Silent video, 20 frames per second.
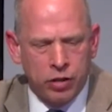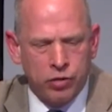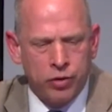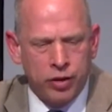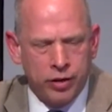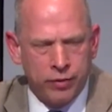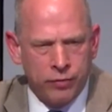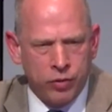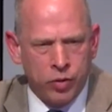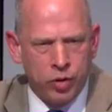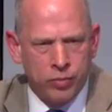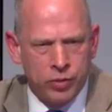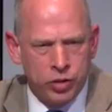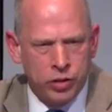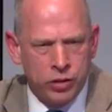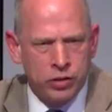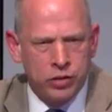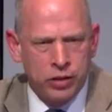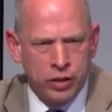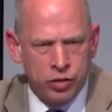electronic voting
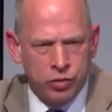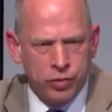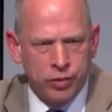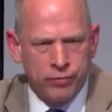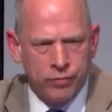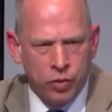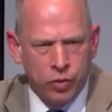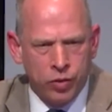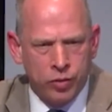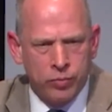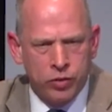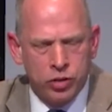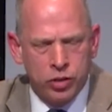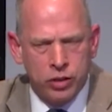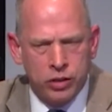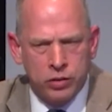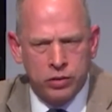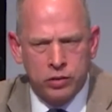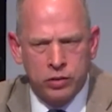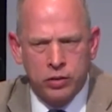machines, touchscreen voting
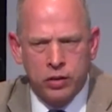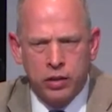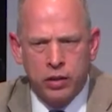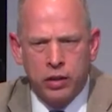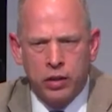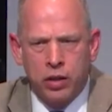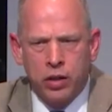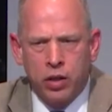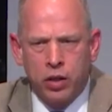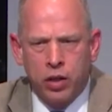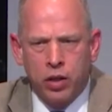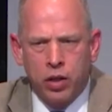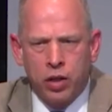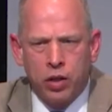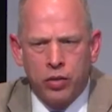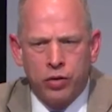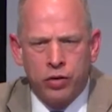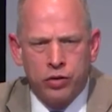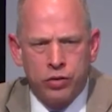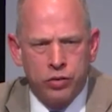machines.
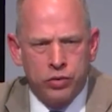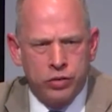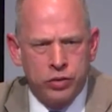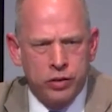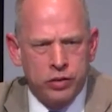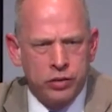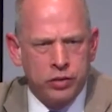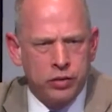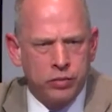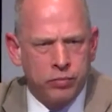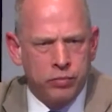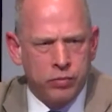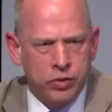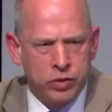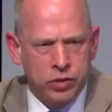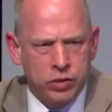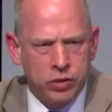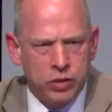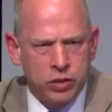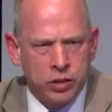The new
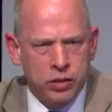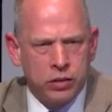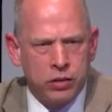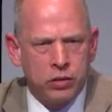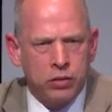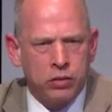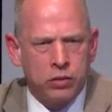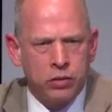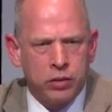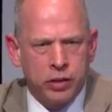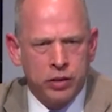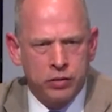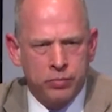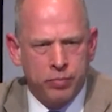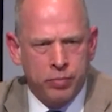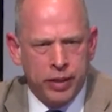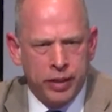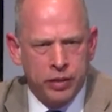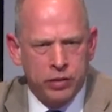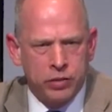system still
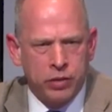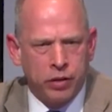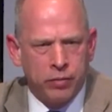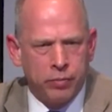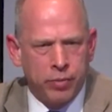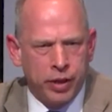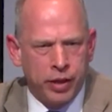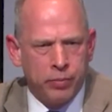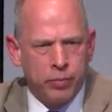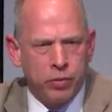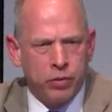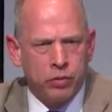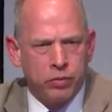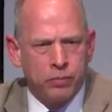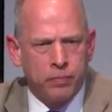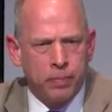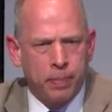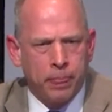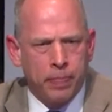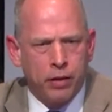is based on
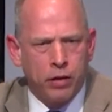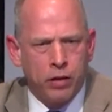paper.